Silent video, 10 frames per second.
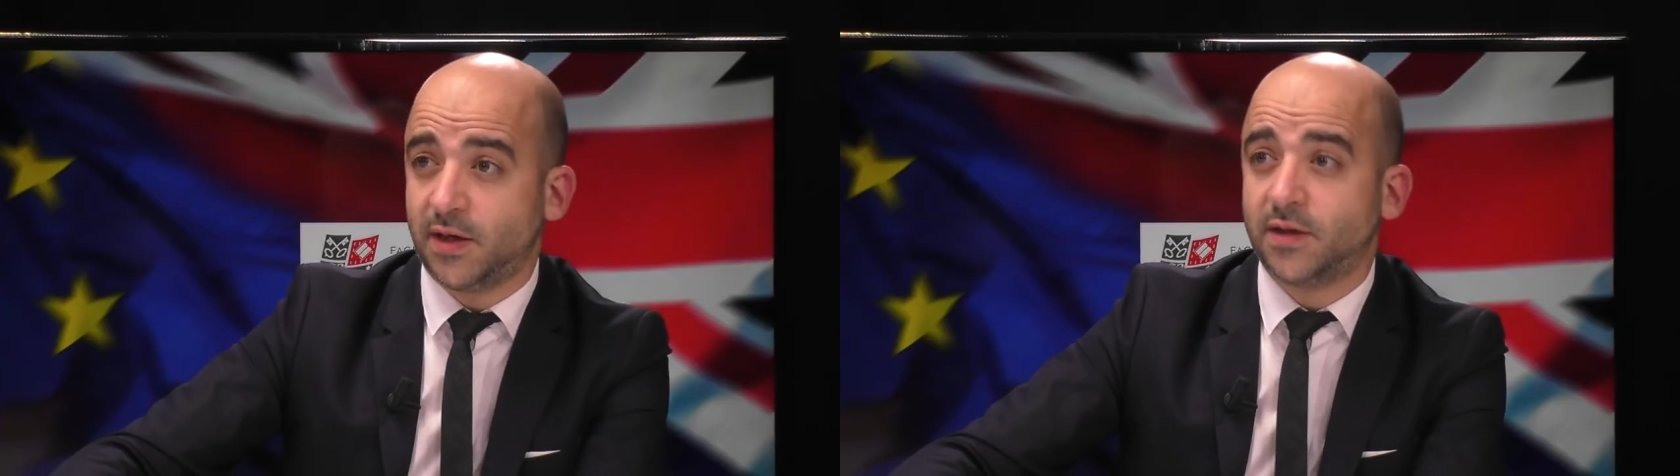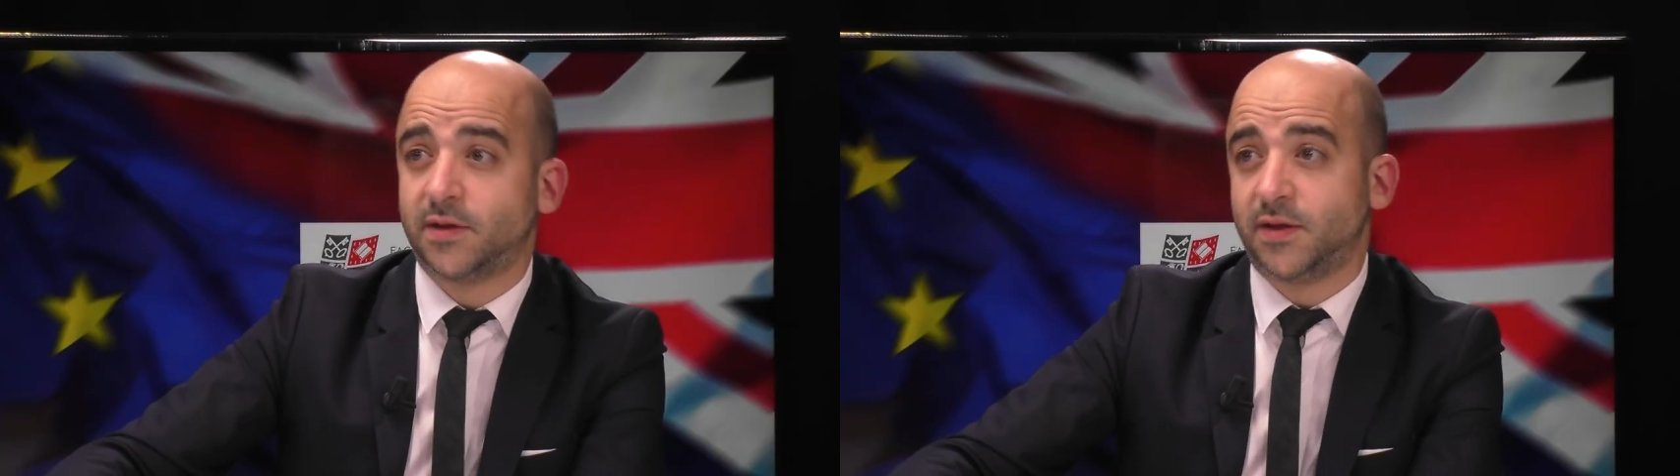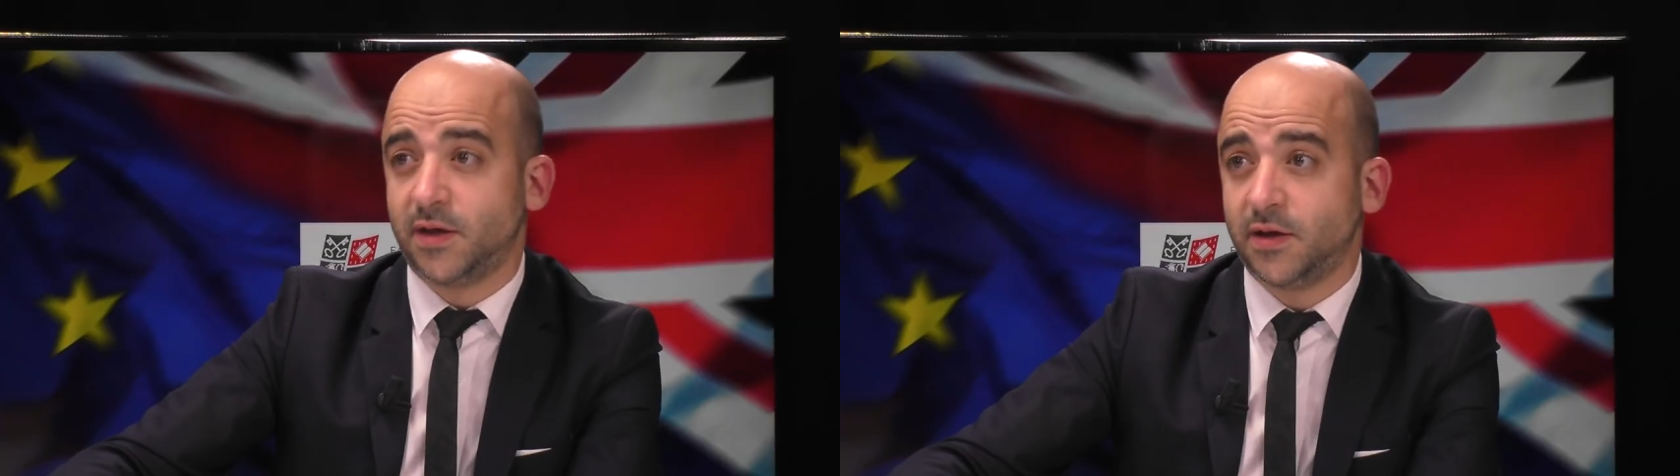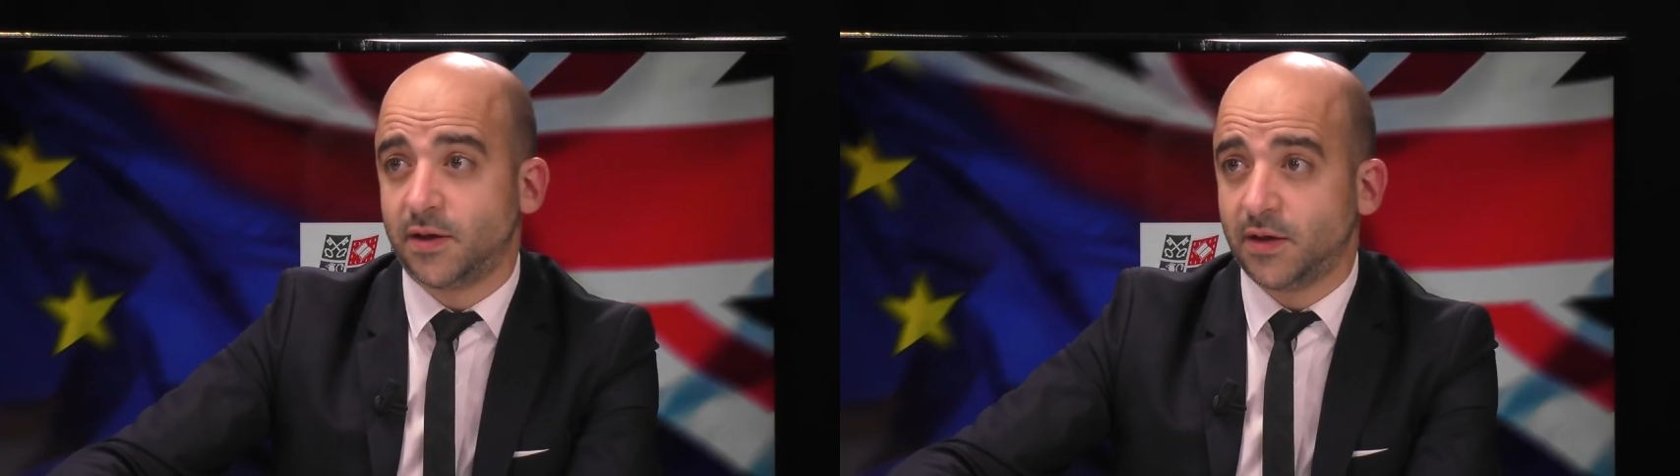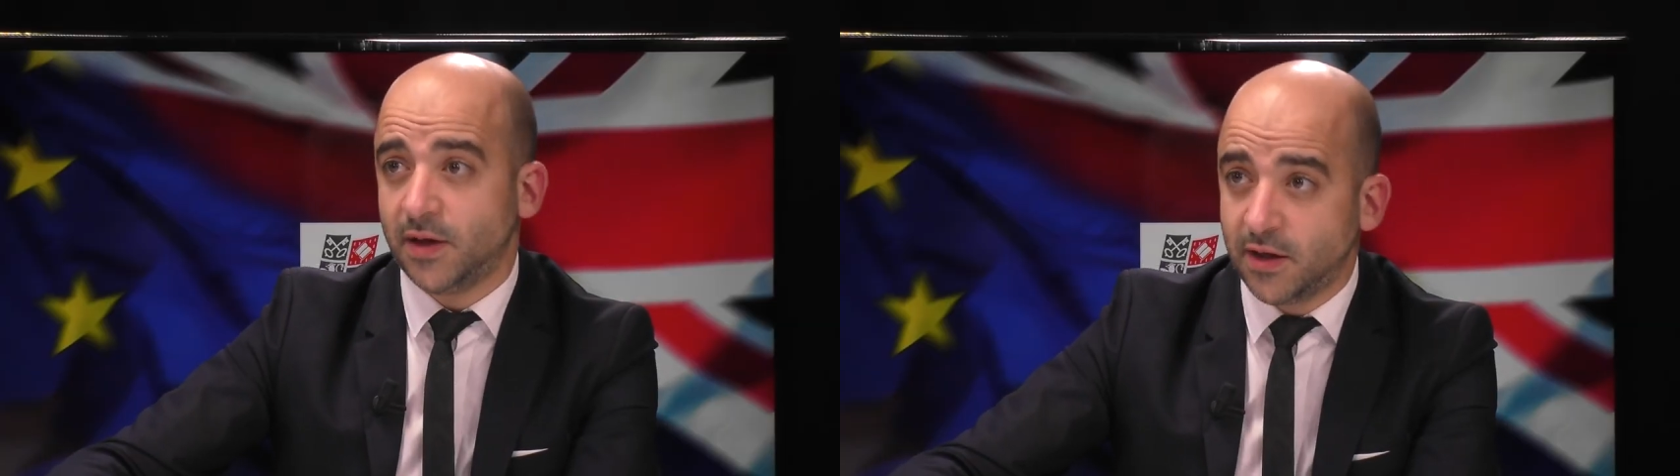in the
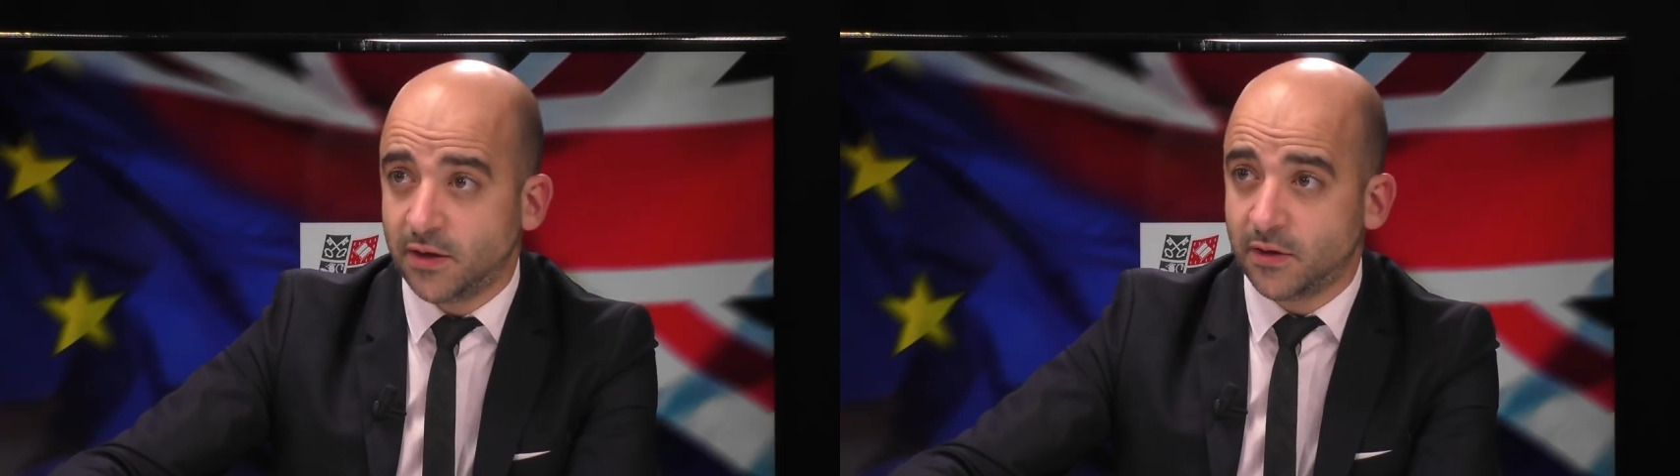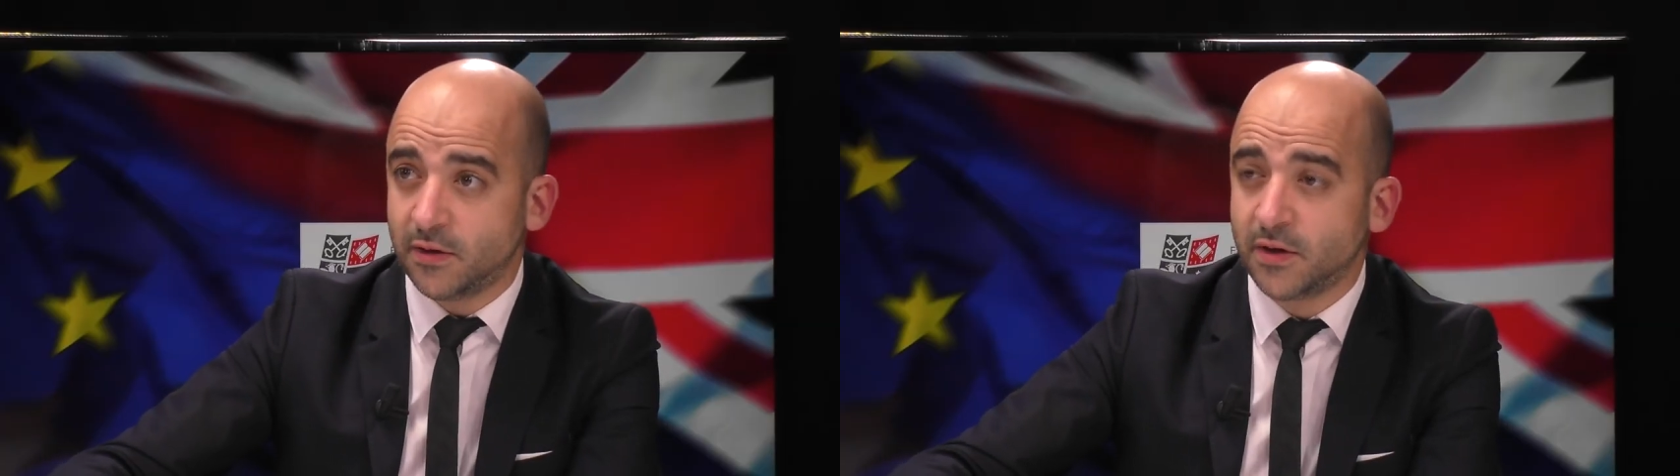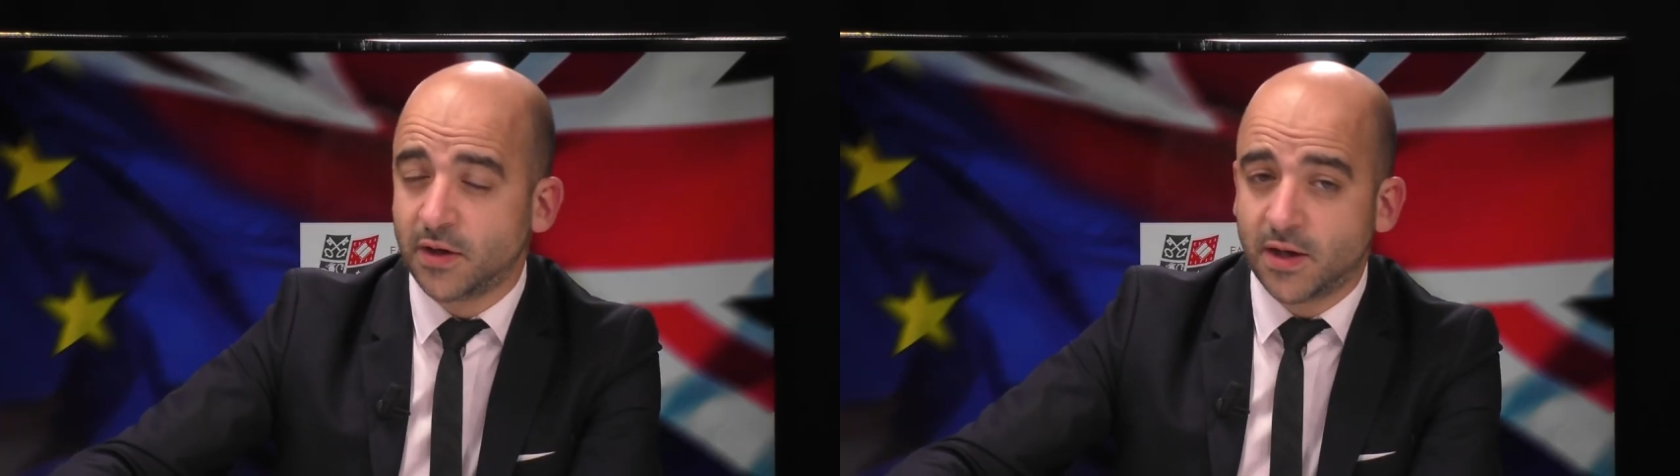EU,